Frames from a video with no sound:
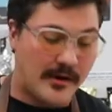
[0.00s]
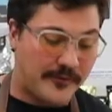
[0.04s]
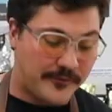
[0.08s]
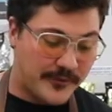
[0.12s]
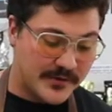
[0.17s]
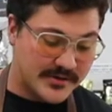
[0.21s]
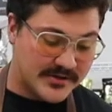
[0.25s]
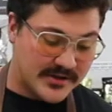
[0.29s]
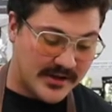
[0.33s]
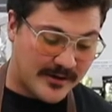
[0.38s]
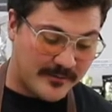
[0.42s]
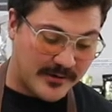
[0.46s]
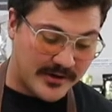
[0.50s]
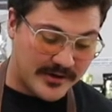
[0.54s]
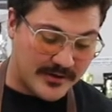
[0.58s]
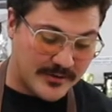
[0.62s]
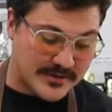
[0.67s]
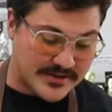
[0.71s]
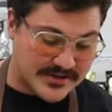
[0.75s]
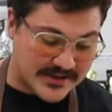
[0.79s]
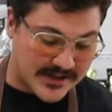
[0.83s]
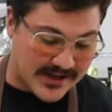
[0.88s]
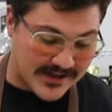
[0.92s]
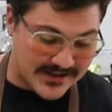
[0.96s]
first thing I'm gonna do
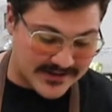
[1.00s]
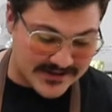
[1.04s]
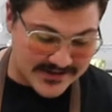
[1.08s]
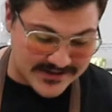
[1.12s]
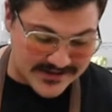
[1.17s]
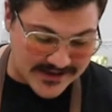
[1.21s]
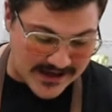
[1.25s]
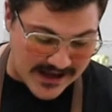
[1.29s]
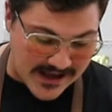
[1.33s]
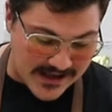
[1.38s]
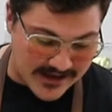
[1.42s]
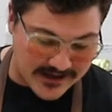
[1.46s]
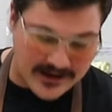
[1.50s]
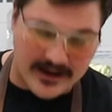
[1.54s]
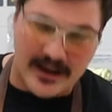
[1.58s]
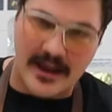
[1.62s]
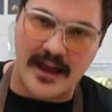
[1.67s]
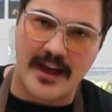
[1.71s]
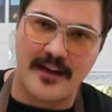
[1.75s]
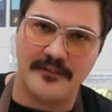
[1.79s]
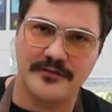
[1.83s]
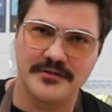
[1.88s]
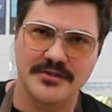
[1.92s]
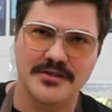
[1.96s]
is cut this guy in
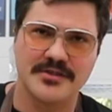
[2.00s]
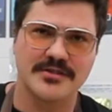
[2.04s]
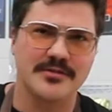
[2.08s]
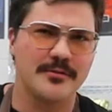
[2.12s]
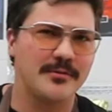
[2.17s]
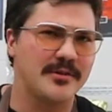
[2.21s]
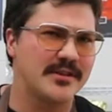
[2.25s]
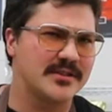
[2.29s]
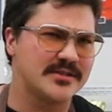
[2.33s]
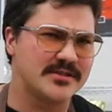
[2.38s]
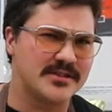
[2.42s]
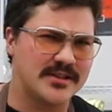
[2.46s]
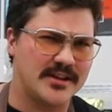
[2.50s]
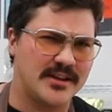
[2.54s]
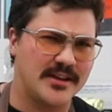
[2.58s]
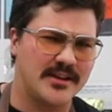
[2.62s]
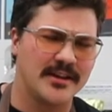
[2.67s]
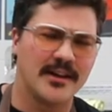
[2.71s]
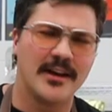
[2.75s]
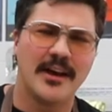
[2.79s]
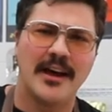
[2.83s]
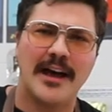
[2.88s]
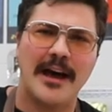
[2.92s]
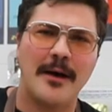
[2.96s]
half just so we can
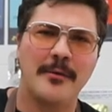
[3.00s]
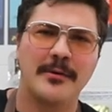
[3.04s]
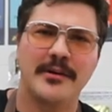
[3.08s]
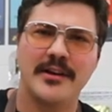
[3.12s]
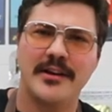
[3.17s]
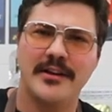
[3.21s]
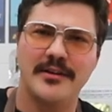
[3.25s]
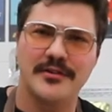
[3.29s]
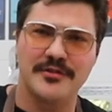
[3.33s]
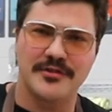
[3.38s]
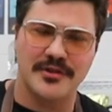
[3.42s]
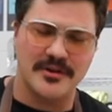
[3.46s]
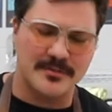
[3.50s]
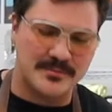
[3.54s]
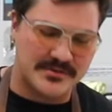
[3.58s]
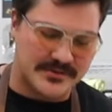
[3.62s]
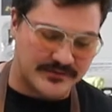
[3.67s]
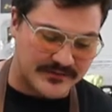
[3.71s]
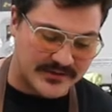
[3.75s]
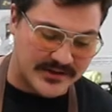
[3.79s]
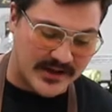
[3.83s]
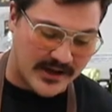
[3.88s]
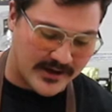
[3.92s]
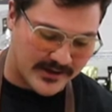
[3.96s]
see how we did in terms
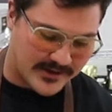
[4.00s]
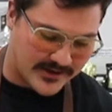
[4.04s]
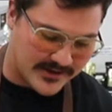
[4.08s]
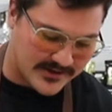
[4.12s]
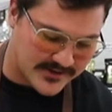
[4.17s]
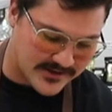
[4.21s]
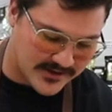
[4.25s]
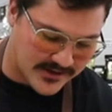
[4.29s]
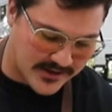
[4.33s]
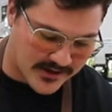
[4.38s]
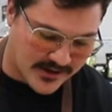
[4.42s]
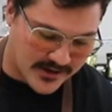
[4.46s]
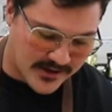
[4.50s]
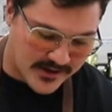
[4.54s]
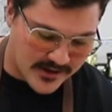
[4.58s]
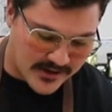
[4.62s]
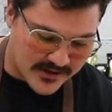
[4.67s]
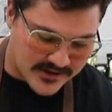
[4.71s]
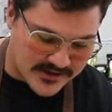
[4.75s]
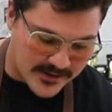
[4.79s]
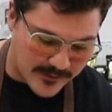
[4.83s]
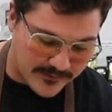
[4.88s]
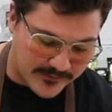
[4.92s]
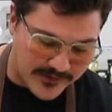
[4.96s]
of doneness.
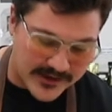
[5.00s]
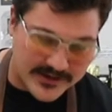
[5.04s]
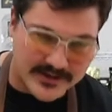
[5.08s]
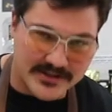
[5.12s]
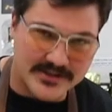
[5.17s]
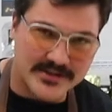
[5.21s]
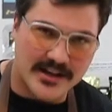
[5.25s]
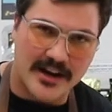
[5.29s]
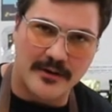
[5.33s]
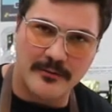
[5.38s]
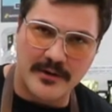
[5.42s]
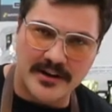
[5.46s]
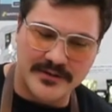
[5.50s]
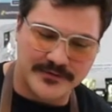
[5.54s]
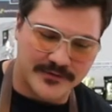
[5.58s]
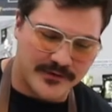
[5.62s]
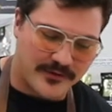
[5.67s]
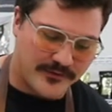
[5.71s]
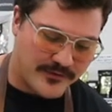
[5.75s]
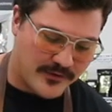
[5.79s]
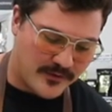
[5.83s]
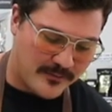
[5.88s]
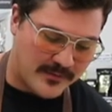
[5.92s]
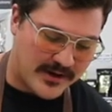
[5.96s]
So we've let this guy rest
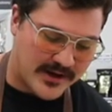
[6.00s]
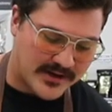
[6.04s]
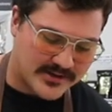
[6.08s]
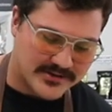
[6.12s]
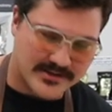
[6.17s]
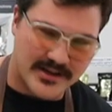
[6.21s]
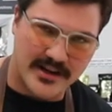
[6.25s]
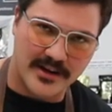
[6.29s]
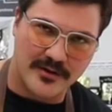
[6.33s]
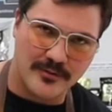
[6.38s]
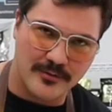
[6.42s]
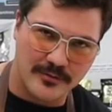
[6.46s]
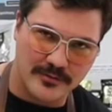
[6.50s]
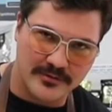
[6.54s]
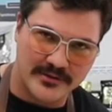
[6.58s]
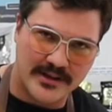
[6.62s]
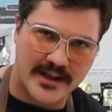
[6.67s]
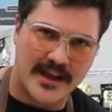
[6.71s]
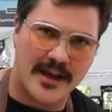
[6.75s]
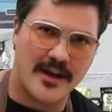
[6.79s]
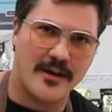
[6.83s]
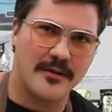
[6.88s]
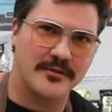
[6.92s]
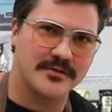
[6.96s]
for a few minutes, let it cool
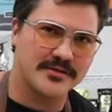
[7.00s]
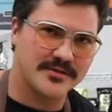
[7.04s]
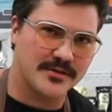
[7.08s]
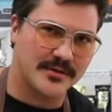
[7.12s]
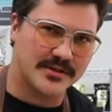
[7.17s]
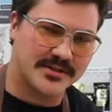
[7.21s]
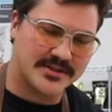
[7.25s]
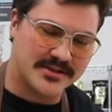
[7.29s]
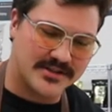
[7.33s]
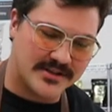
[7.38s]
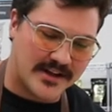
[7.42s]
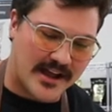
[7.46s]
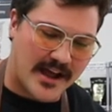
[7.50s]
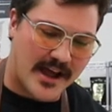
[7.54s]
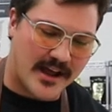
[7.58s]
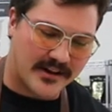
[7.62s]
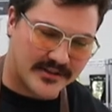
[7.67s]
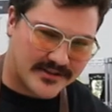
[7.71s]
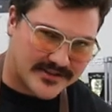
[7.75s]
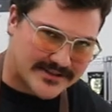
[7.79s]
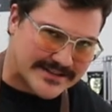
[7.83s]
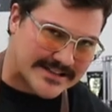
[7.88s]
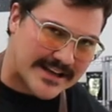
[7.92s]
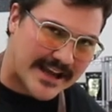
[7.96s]
down so it's
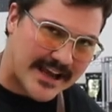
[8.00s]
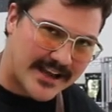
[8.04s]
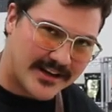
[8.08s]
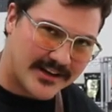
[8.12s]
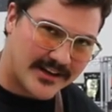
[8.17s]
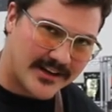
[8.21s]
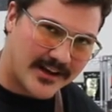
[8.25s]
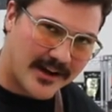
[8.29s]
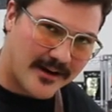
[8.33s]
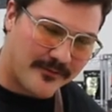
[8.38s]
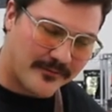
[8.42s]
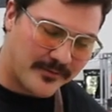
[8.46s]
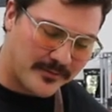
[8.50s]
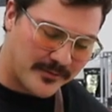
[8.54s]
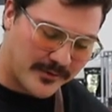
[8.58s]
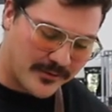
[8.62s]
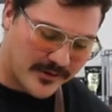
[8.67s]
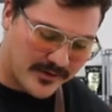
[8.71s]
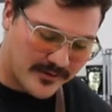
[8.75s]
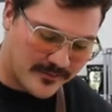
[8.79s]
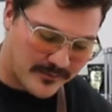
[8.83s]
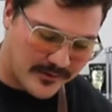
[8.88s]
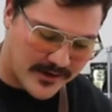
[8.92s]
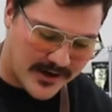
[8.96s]
not tightening up from the
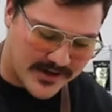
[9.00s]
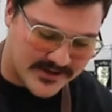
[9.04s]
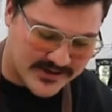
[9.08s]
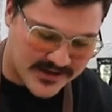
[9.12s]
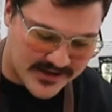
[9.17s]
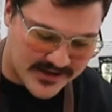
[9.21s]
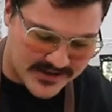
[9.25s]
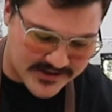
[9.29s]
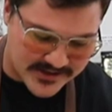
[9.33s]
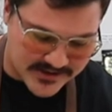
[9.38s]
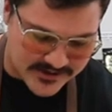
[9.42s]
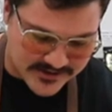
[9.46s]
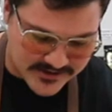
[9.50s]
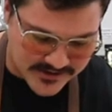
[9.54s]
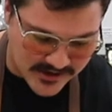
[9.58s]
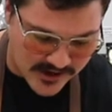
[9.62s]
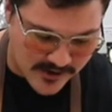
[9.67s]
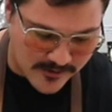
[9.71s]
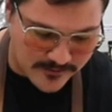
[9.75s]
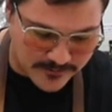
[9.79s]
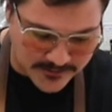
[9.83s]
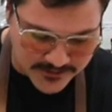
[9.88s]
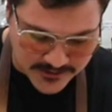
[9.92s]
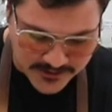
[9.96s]
cooking process.
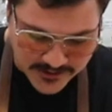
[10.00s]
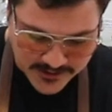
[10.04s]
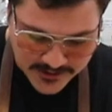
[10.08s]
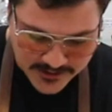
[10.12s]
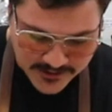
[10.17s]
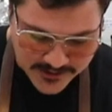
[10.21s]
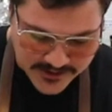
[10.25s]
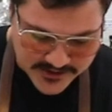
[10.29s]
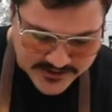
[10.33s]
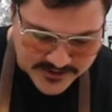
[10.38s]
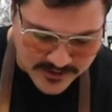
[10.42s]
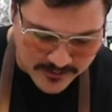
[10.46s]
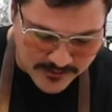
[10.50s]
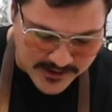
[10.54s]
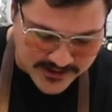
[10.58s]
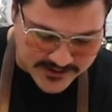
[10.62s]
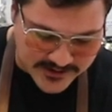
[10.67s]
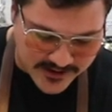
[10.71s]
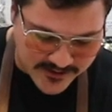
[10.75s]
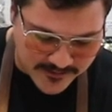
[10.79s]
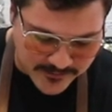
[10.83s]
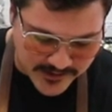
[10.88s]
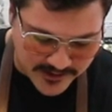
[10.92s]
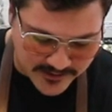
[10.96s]
So let's go right
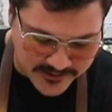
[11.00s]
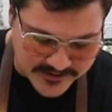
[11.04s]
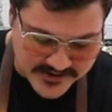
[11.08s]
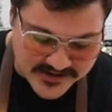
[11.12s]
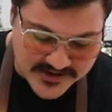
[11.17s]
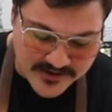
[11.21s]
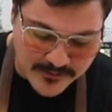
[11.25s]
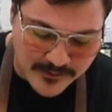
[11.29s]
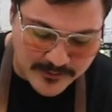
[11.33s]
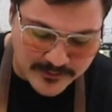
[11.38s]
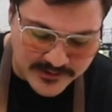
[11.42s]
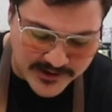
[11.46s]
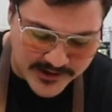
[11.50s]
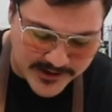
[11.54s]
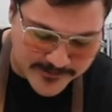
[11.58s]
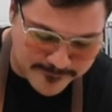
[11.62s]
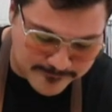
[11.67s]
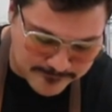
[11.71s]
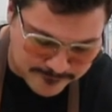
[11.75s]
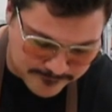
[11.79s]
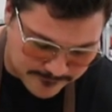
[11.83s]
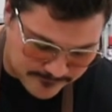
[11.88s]
down the middle and see what we did.